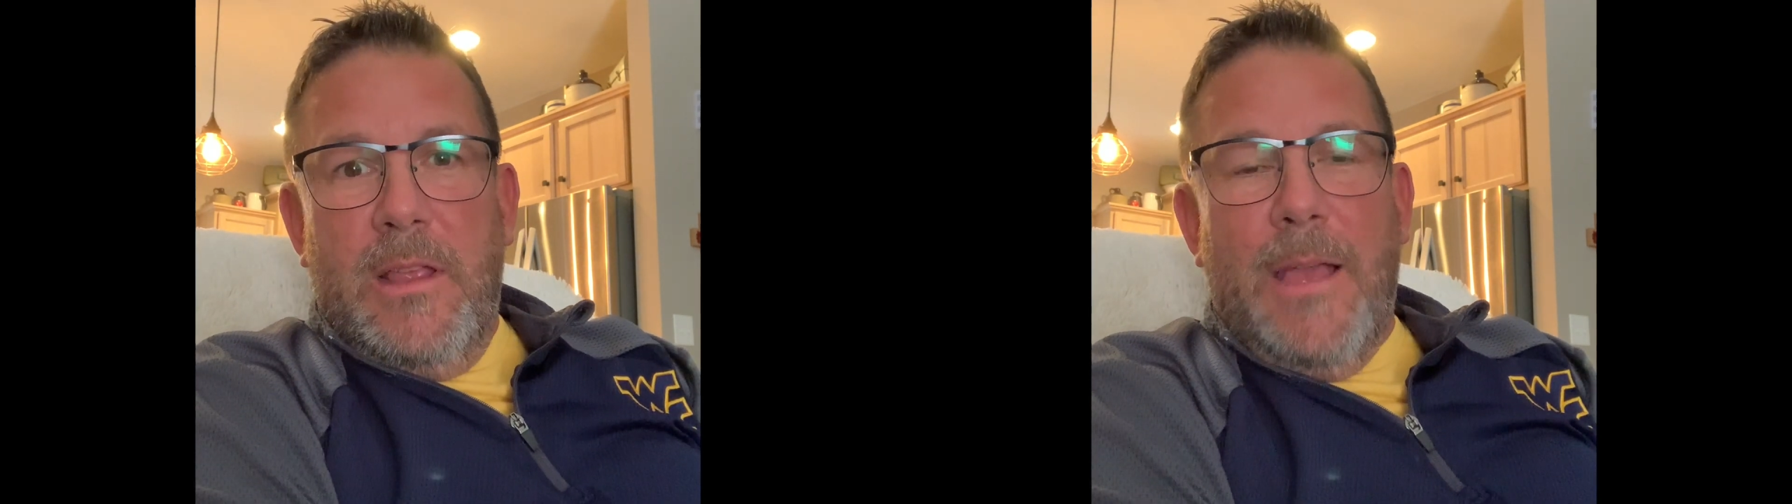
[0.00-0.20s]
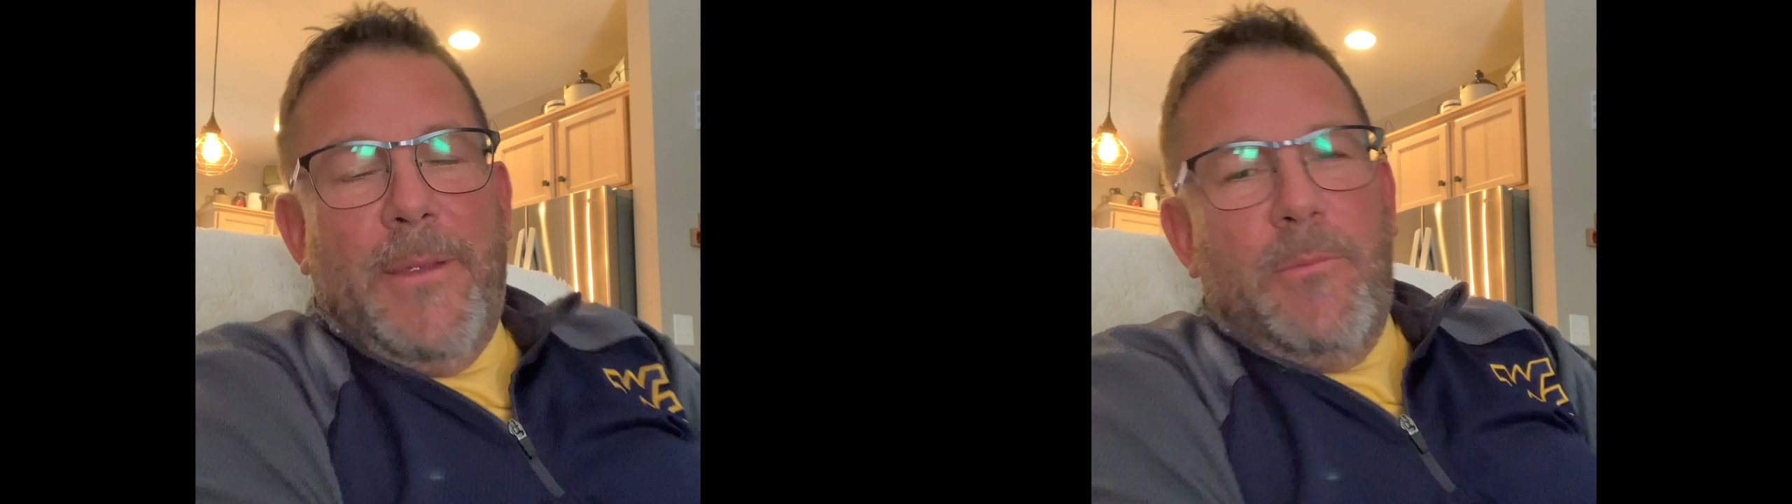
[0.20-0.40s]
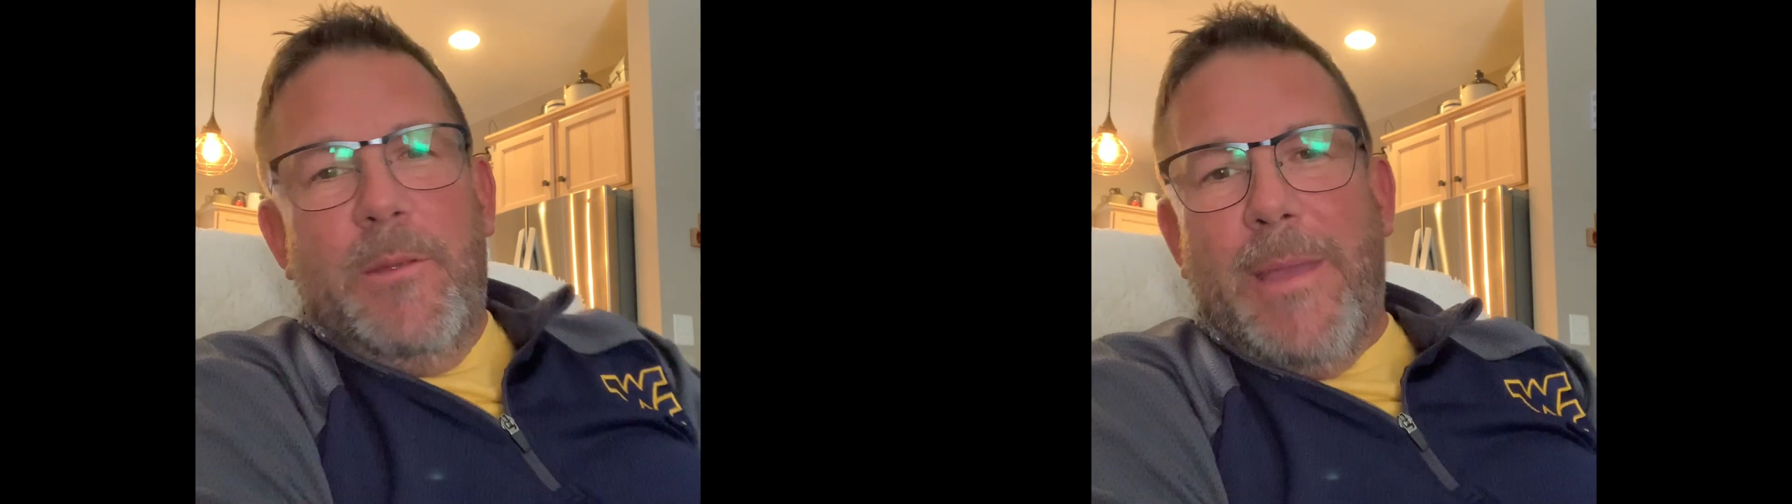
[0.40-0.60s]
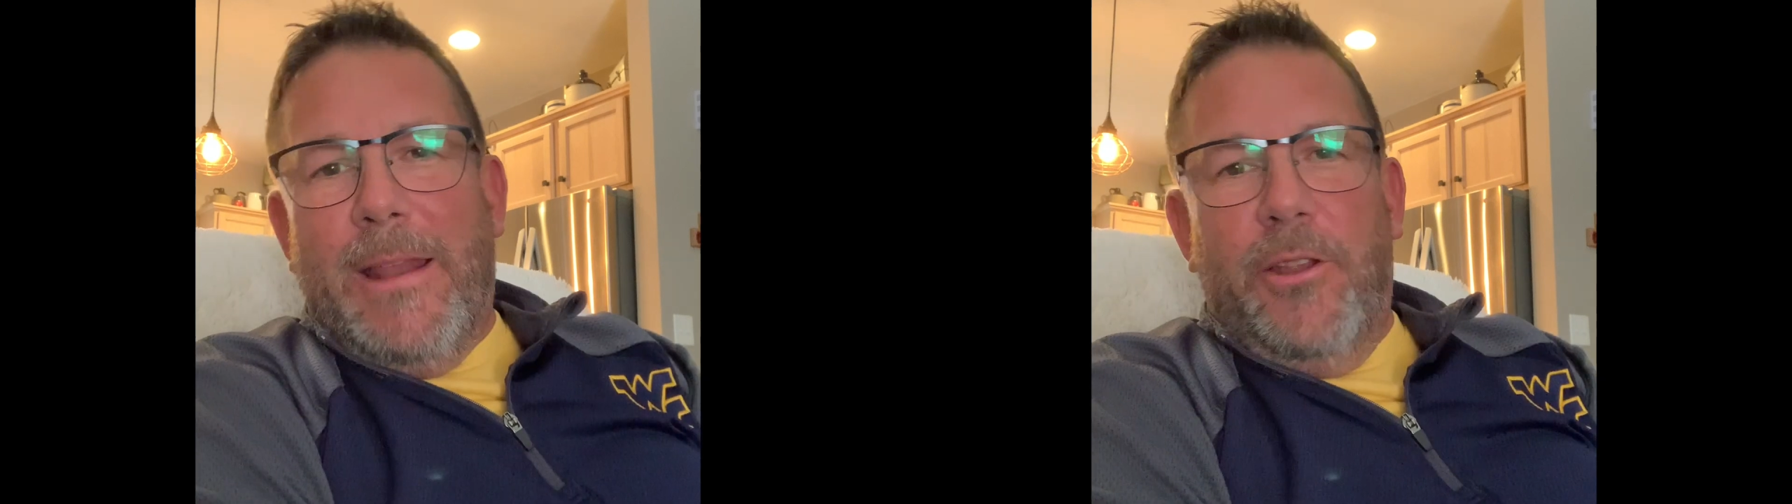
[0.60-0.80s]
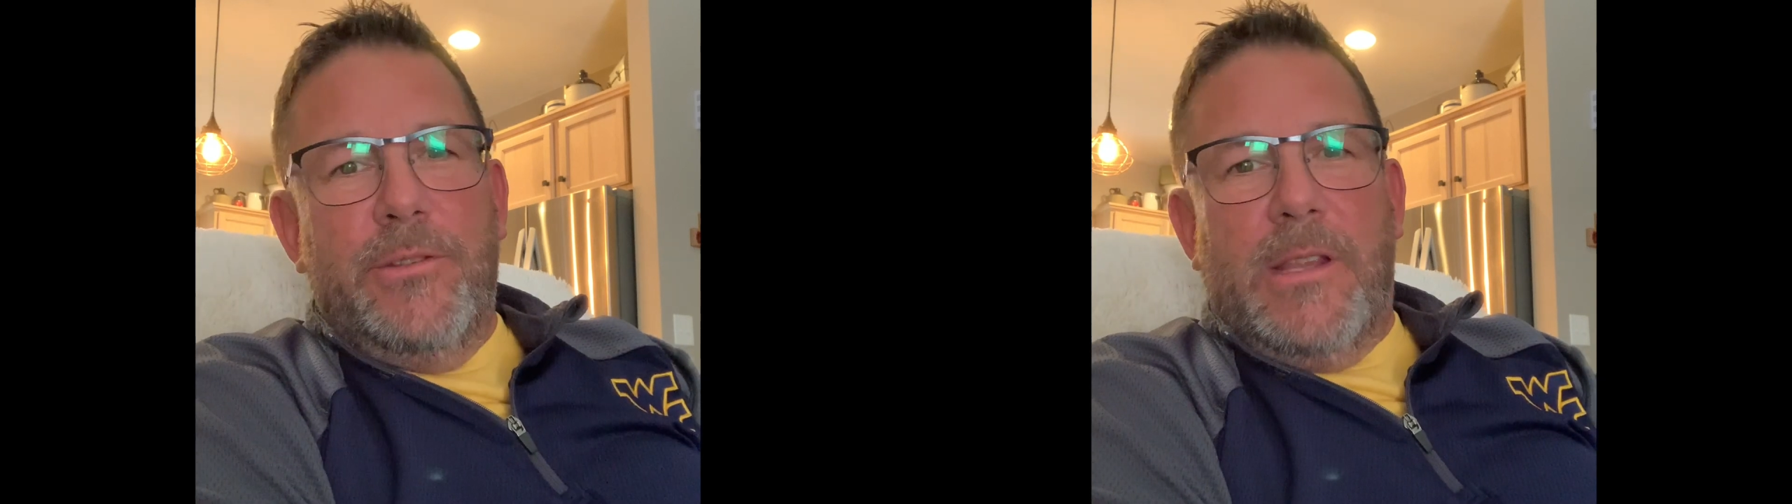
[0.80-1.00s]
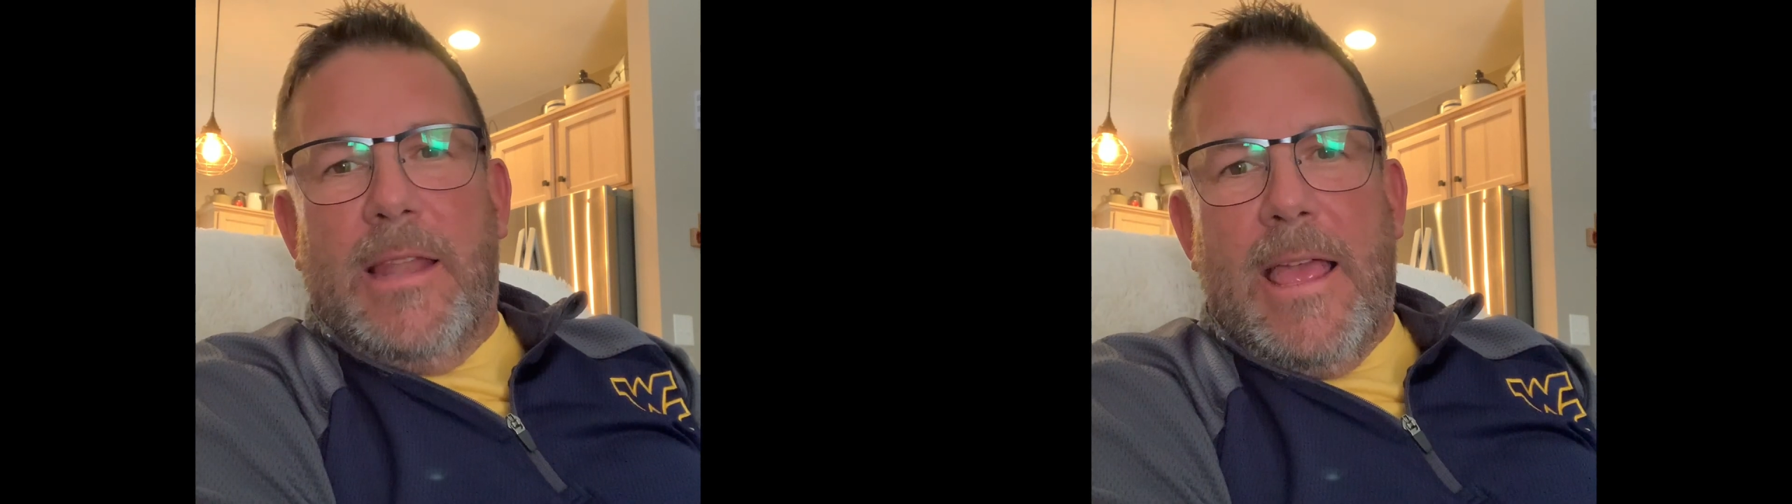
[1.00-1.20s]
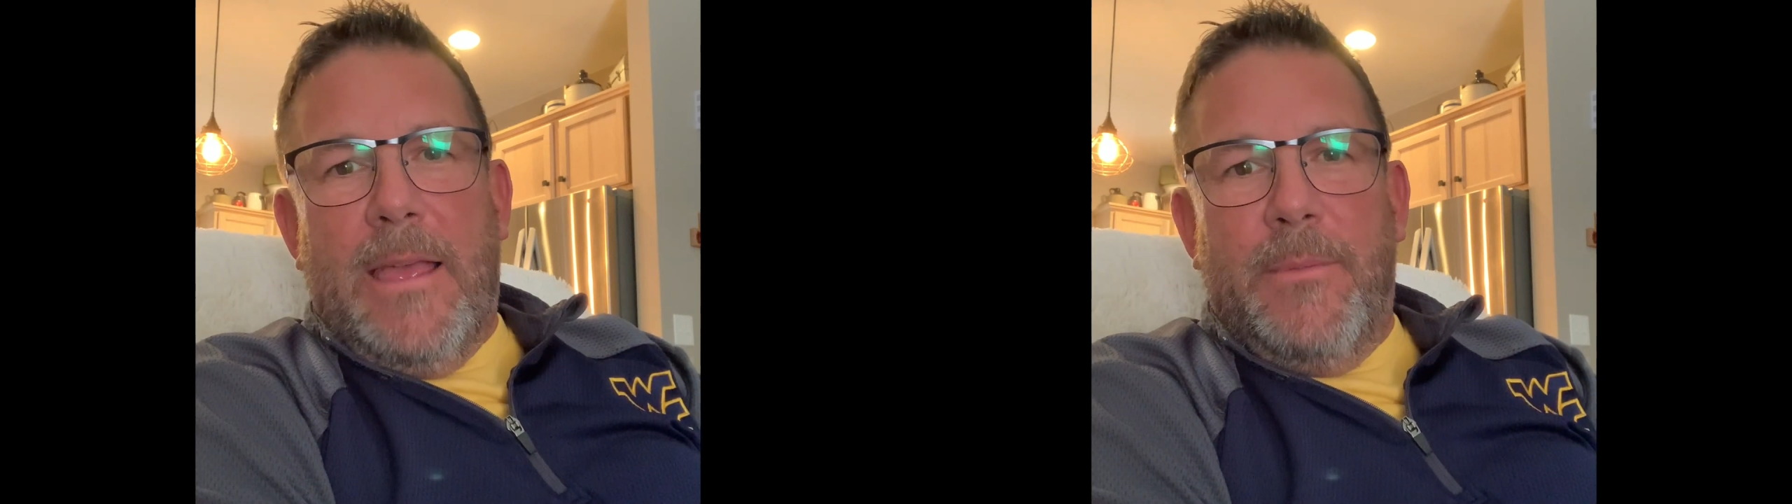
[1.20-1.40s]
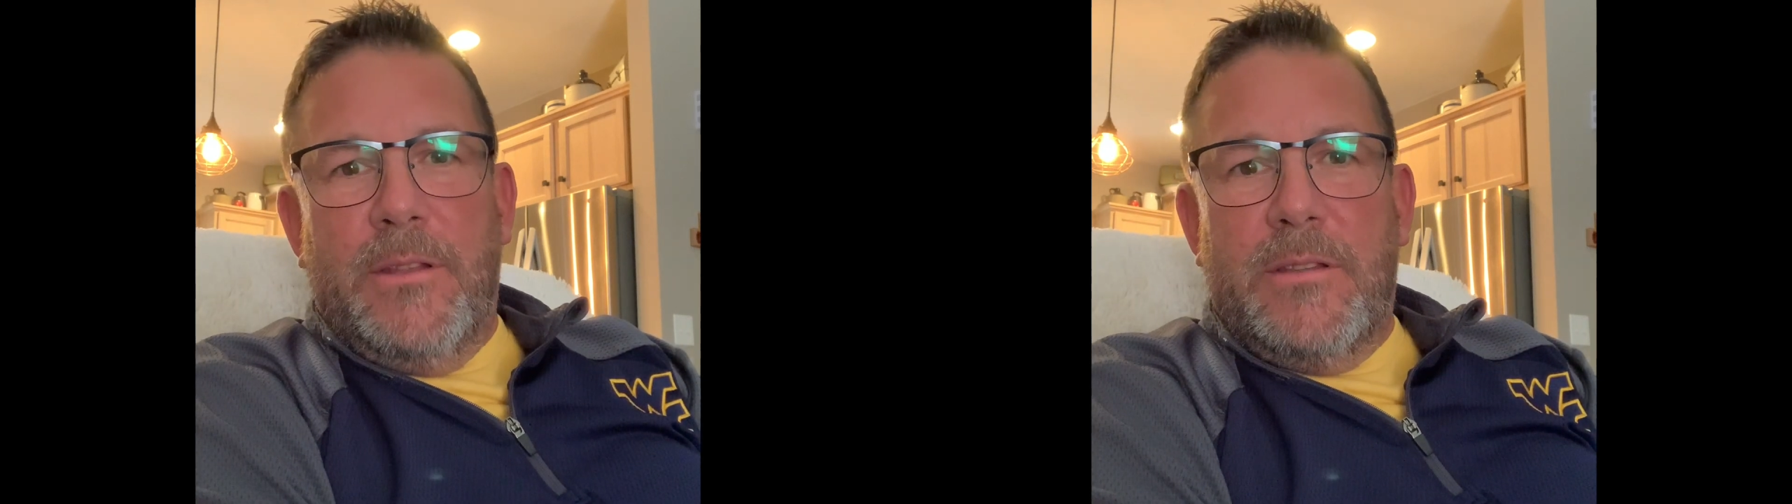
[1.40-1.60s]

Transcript: I mean, we may lose a lineman